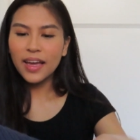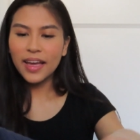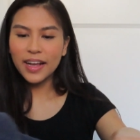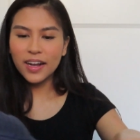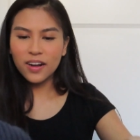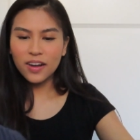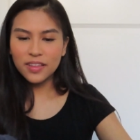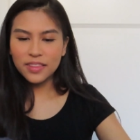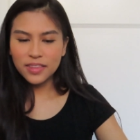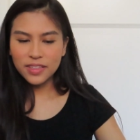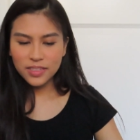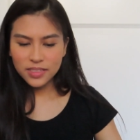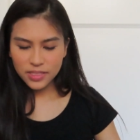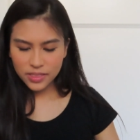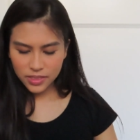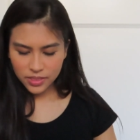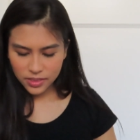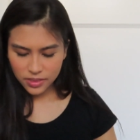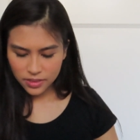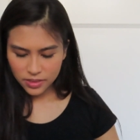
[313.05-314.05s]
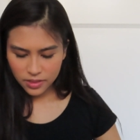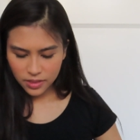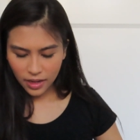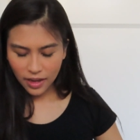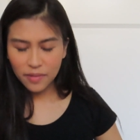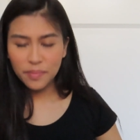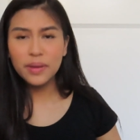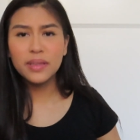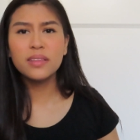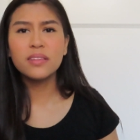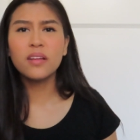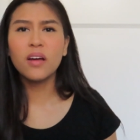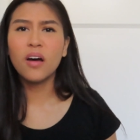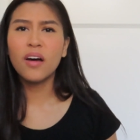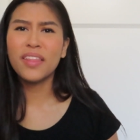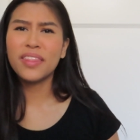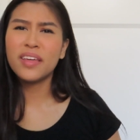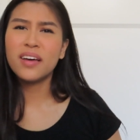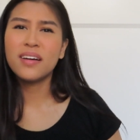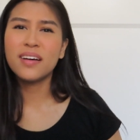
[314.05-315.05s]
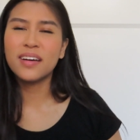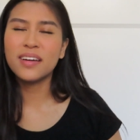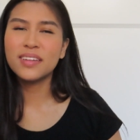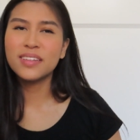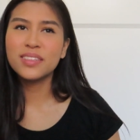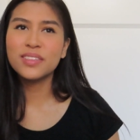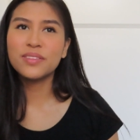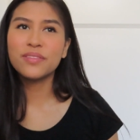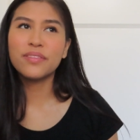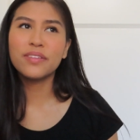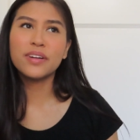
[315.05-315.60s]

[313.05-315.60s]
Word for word: I got this. I've been on the hunt